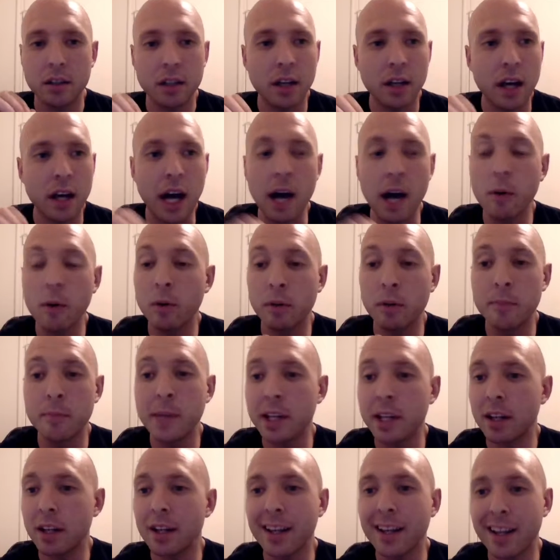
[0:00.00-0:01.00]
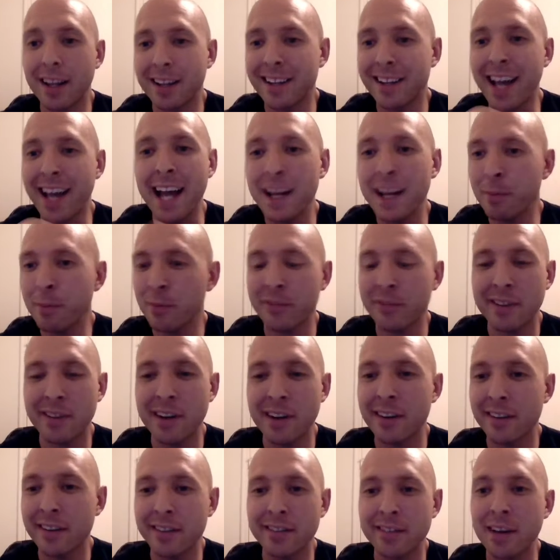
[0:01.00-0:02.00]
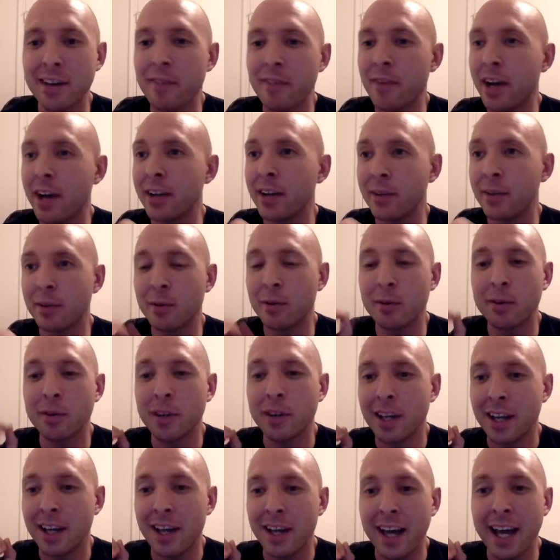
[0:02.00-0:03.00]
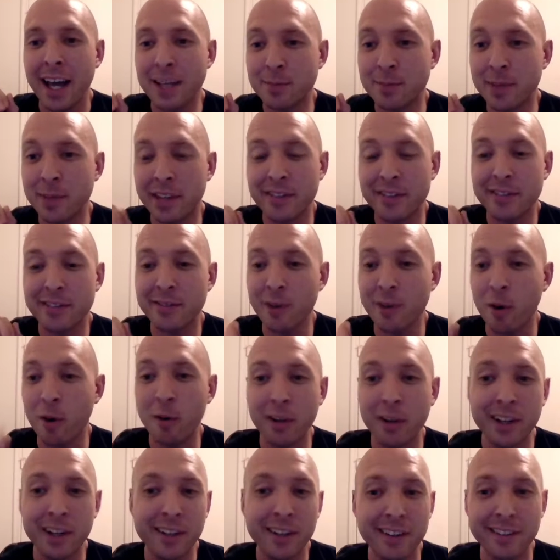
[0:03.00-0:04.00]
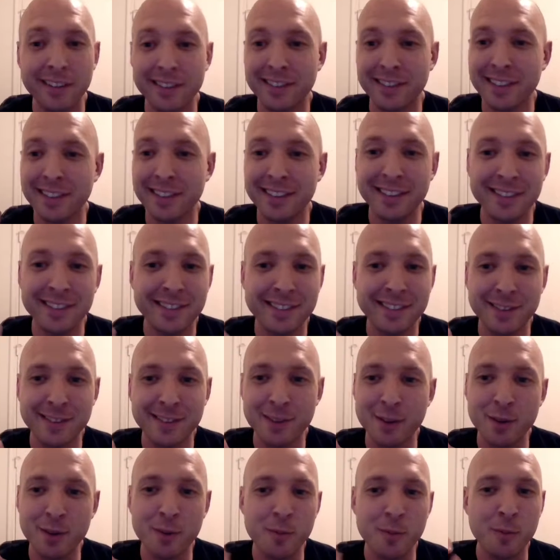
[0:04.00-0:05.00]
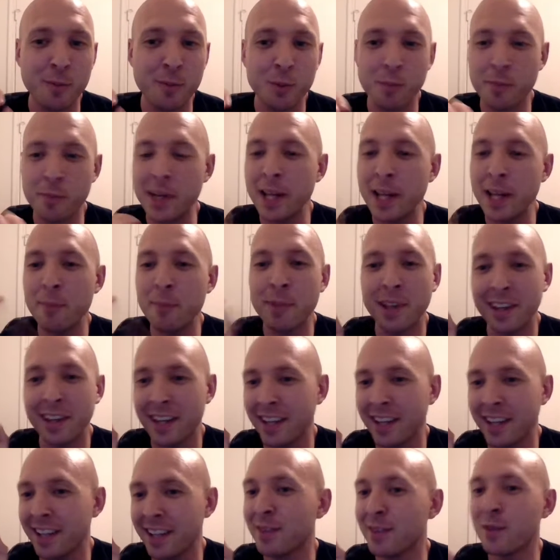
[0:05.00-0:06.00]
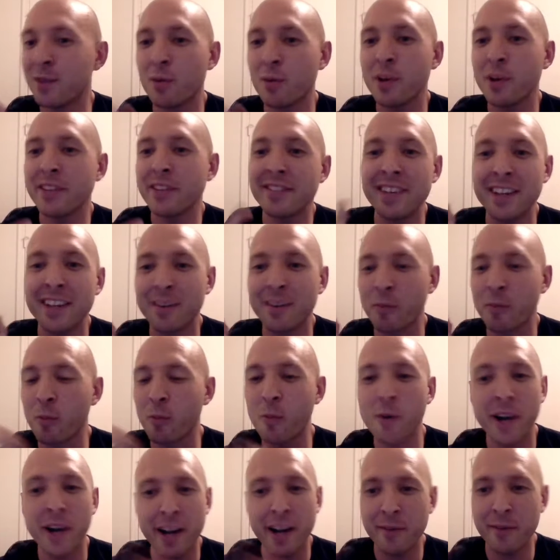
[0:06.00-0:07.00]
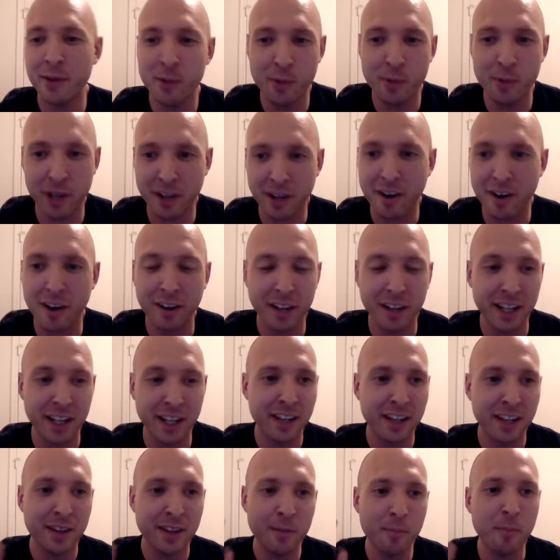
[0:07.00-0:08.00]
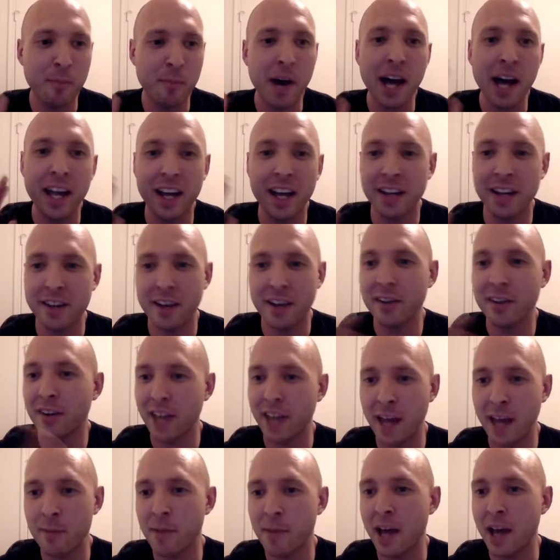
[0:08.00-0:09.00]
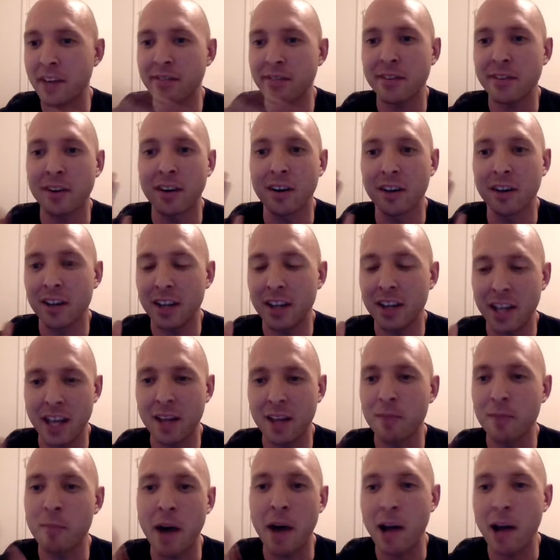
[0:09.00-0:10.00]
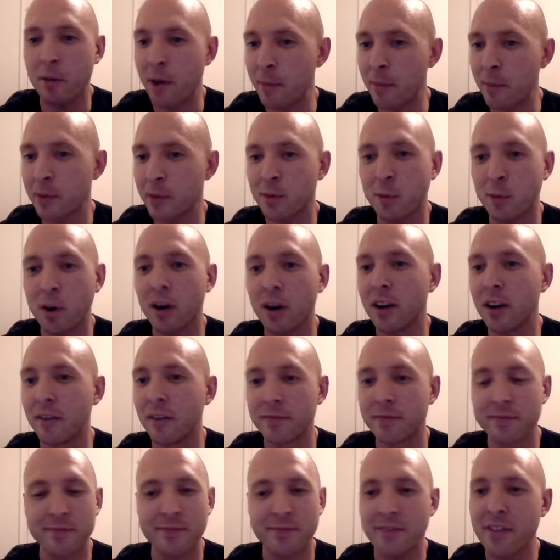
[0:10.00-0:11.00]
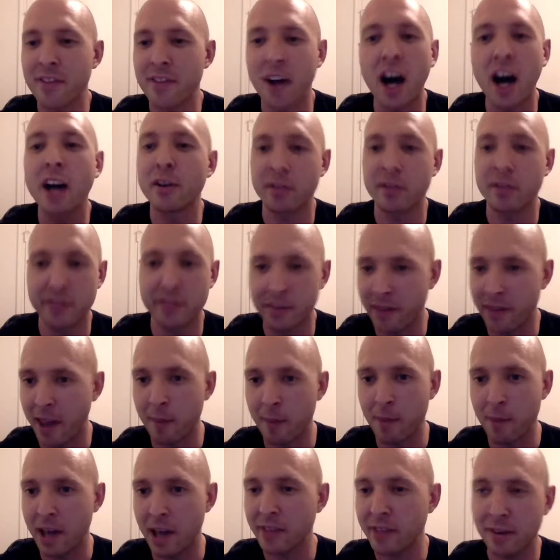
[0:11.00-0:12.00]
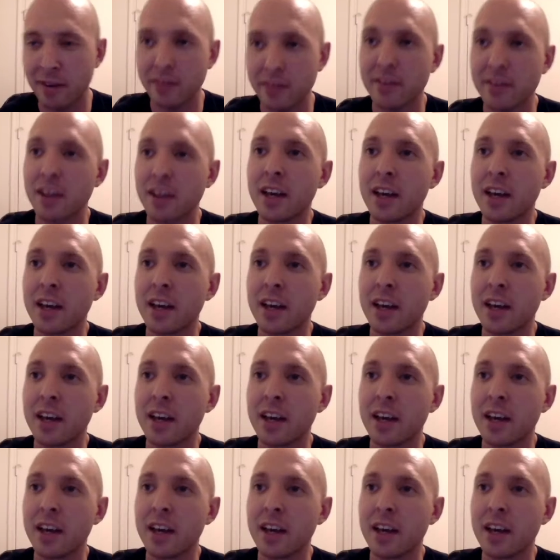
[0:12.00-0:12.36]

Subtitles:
I will admit 90% of the stuff I do has been stolen, manipulated, twisted, whatever you want to call it, by another game master in my repertoire of hundreds of game masters.